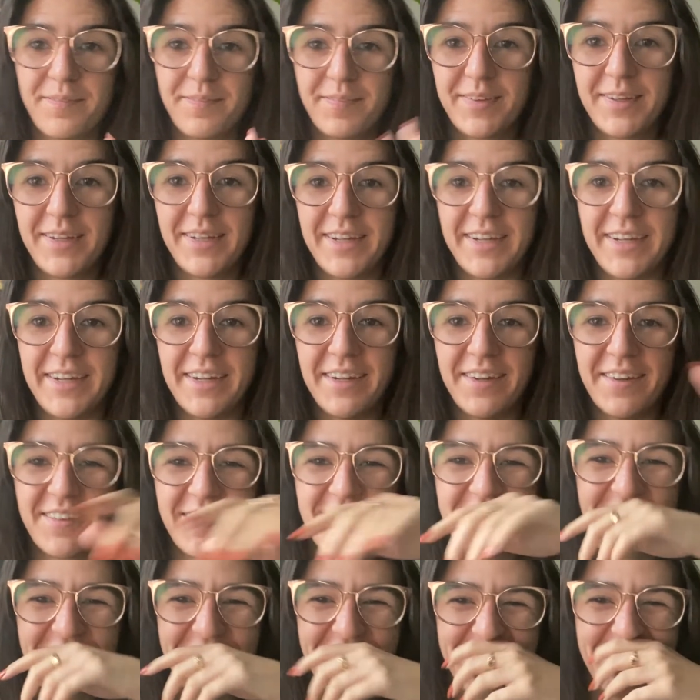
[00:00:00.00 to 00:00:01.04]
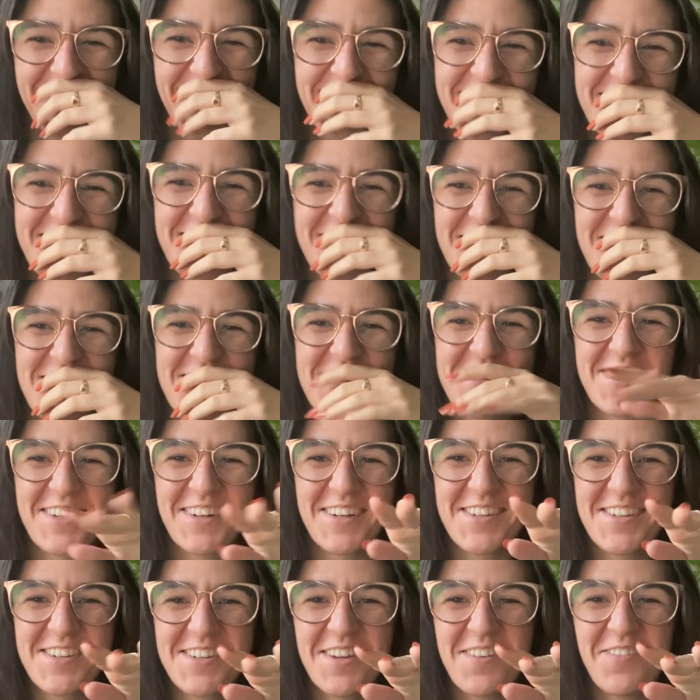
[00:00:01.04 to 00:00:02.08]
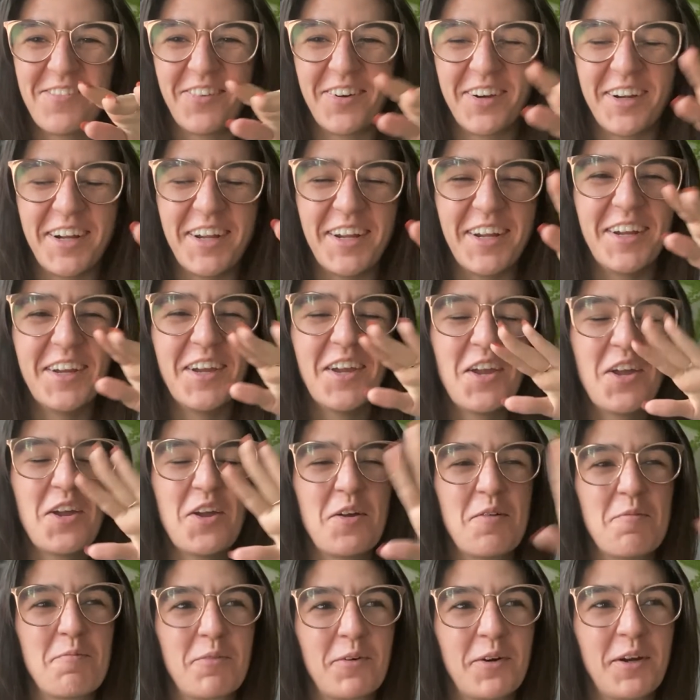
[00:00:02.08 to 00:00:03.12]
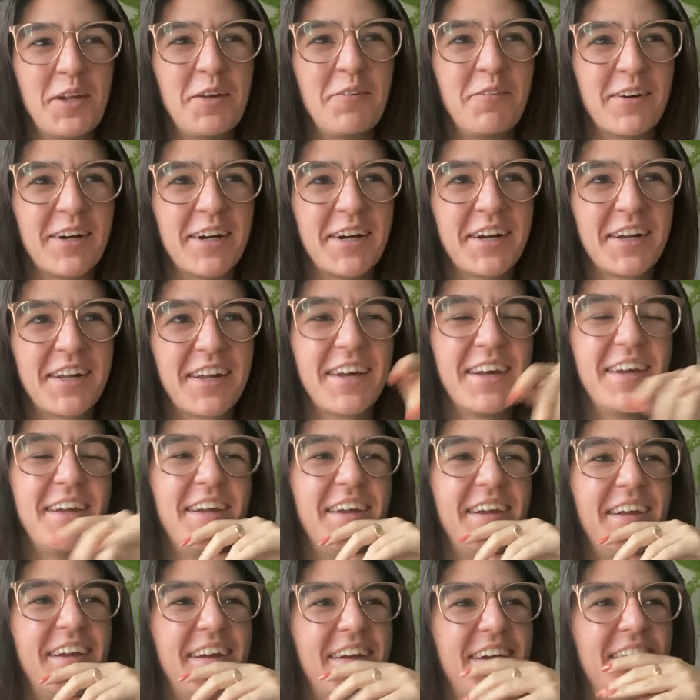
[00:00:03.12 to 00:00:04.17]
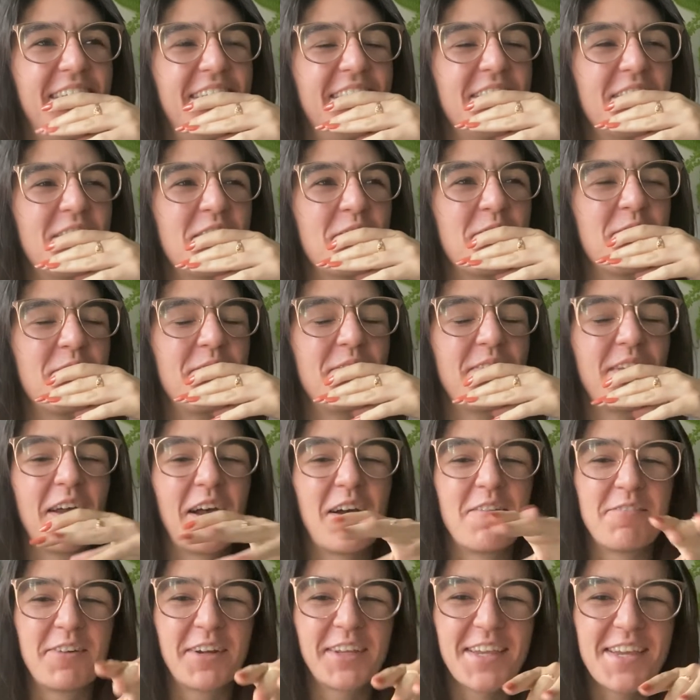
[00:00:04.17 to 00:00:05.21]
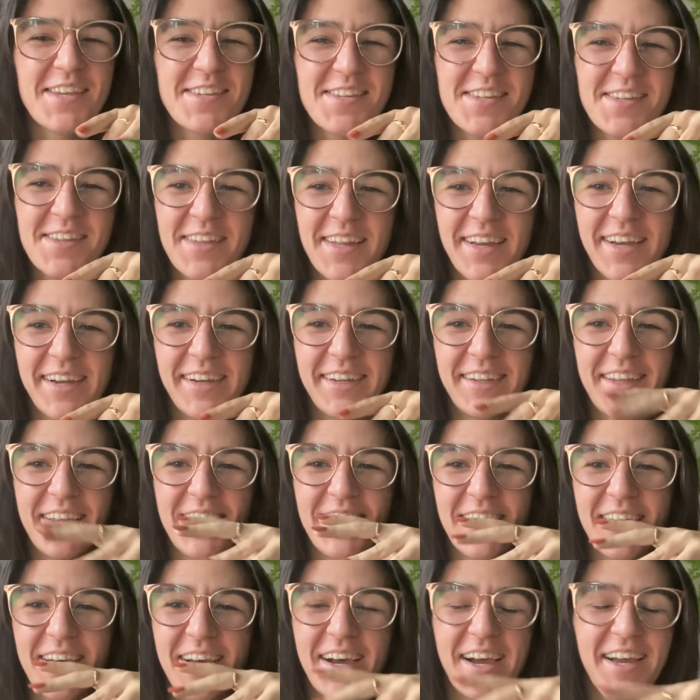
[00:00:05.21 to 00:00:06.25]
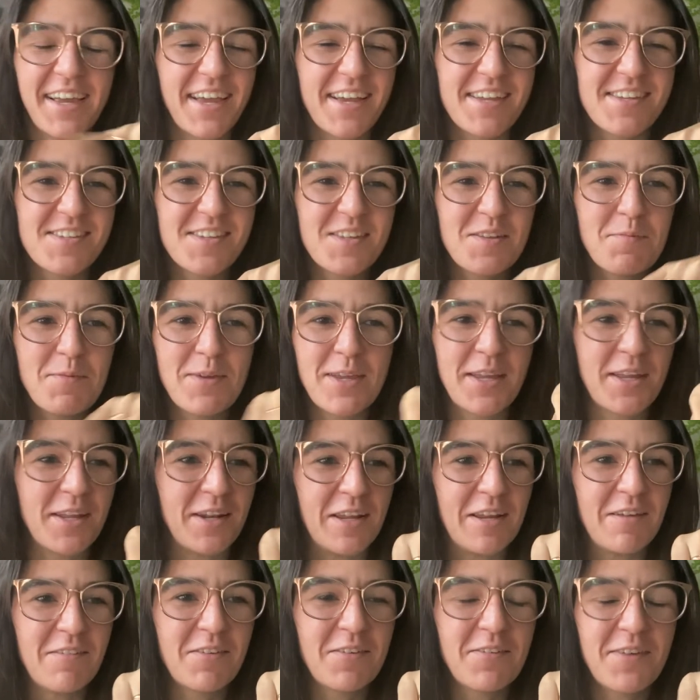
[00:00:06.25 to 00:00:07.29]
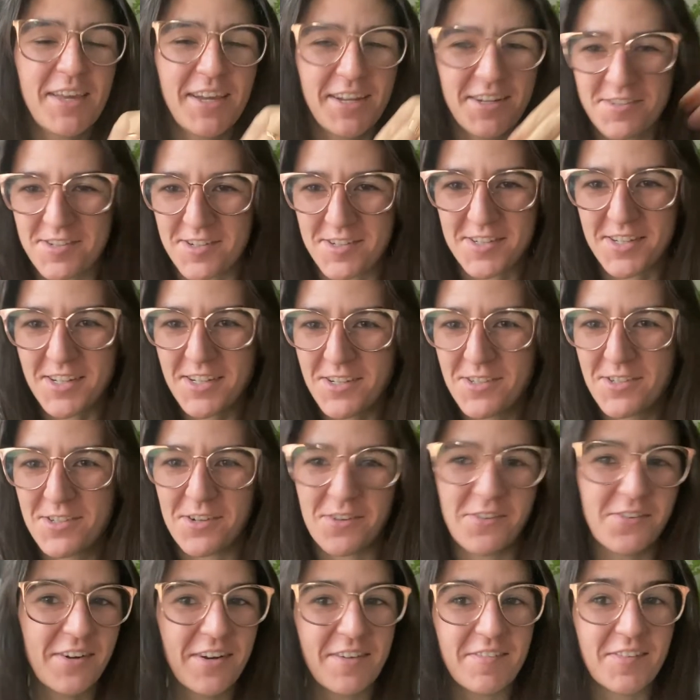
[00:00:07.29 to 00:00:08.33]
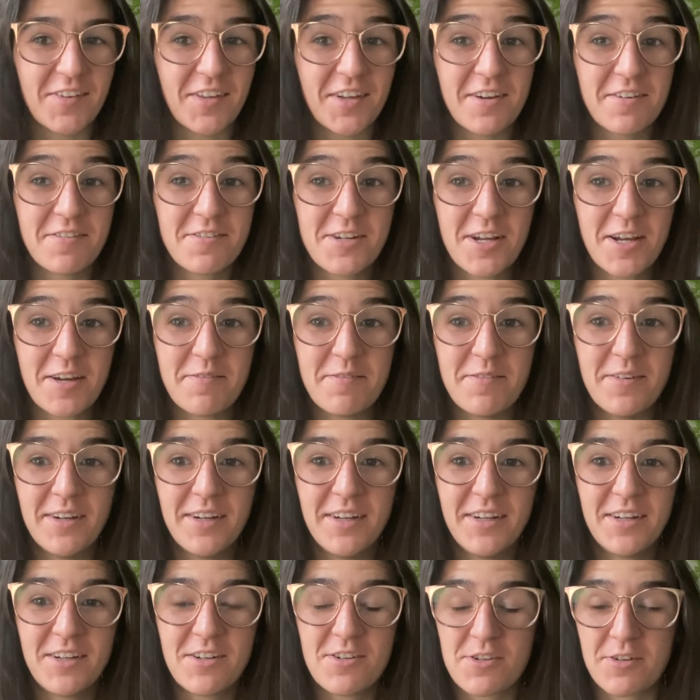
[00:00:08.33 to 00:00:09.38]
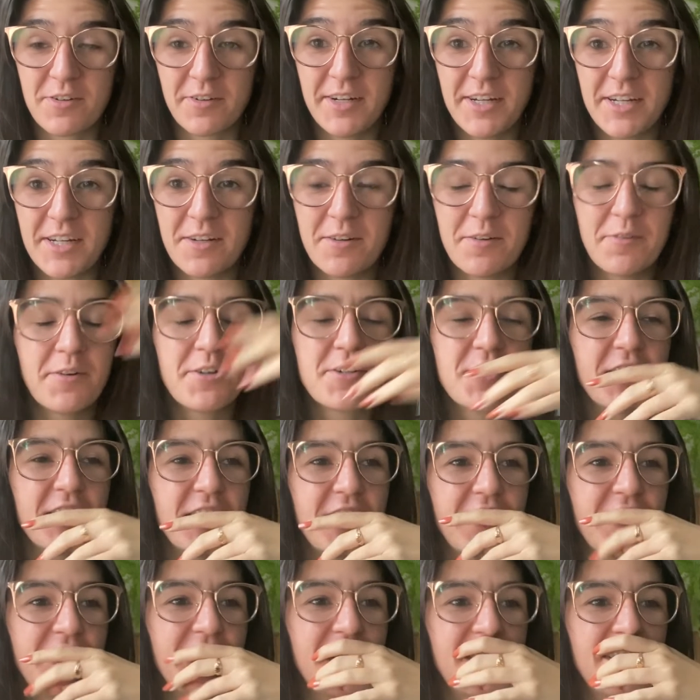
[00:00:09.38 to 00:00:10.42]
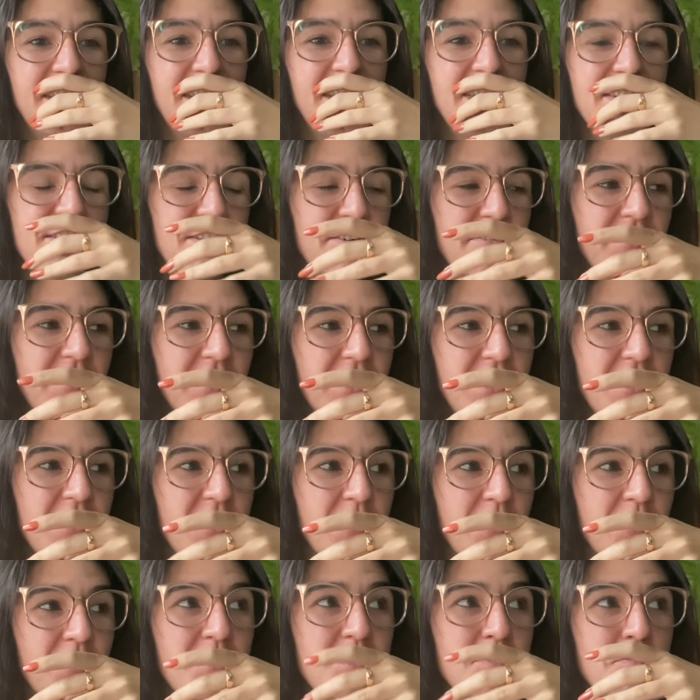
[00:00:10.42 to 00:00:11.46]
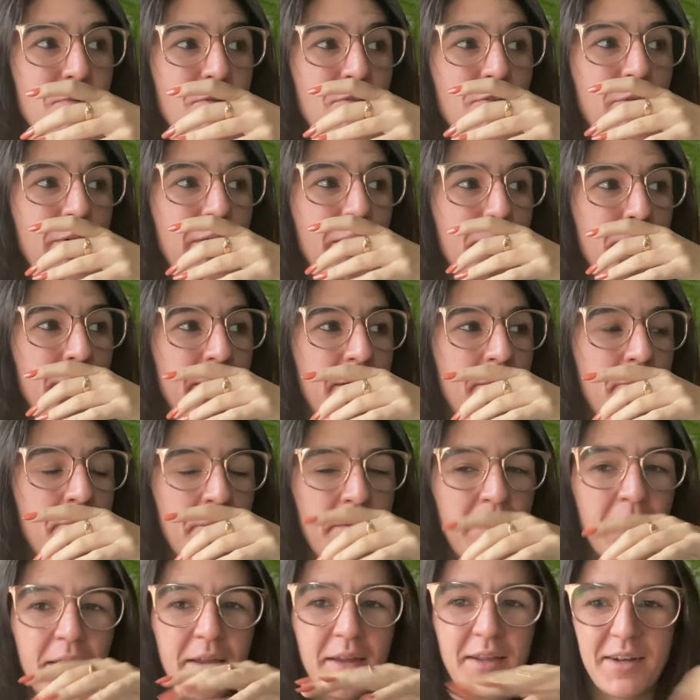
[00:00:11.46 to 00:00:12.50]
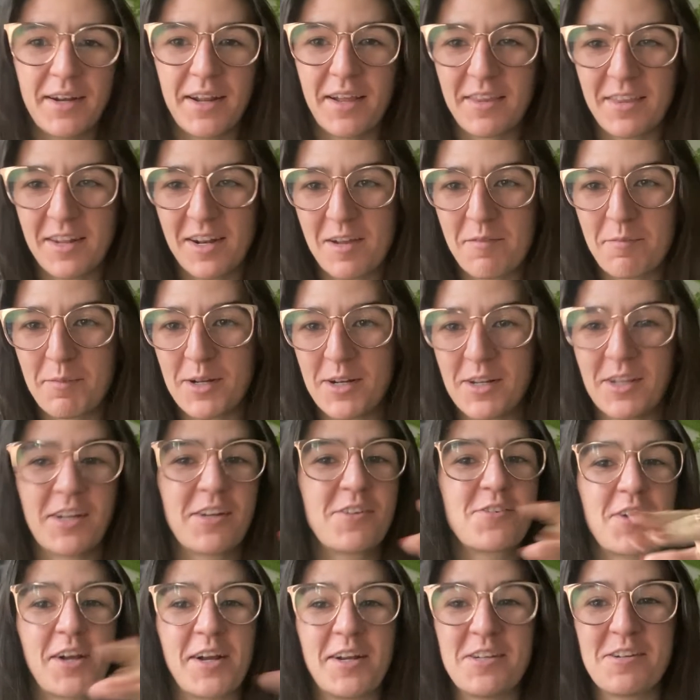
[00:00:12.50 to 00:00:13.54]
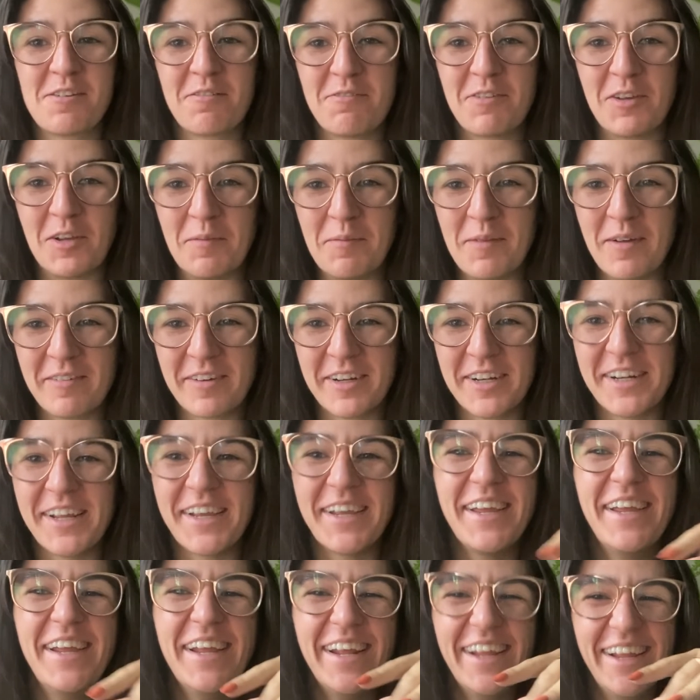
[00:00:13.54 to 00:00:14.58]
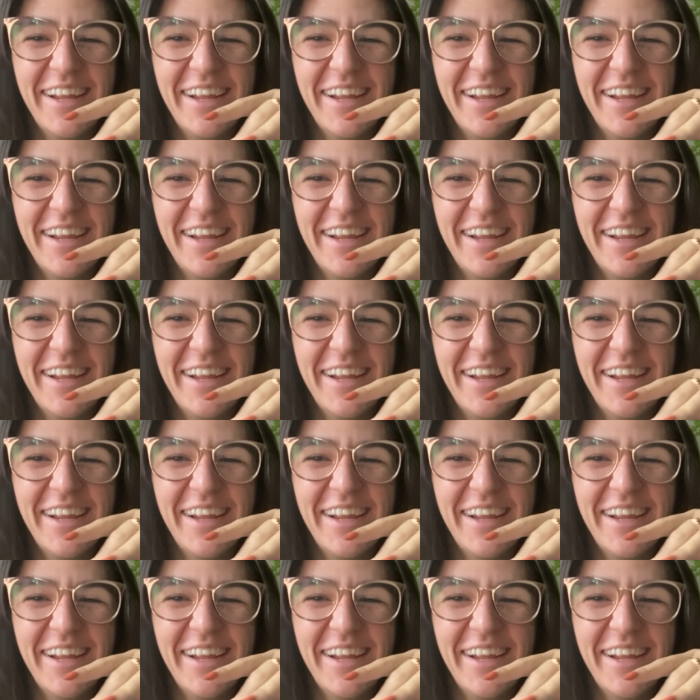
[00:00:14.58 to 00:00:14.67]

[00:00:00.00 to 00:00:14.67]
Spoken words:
Hey, so it's Thursday morning, pre-work. I'm realizing that, like, I guess in the beginning of the week, I just, like, don't have a lot of time to read, which I didn't really notice before, but now that I've been, like, trying to film every day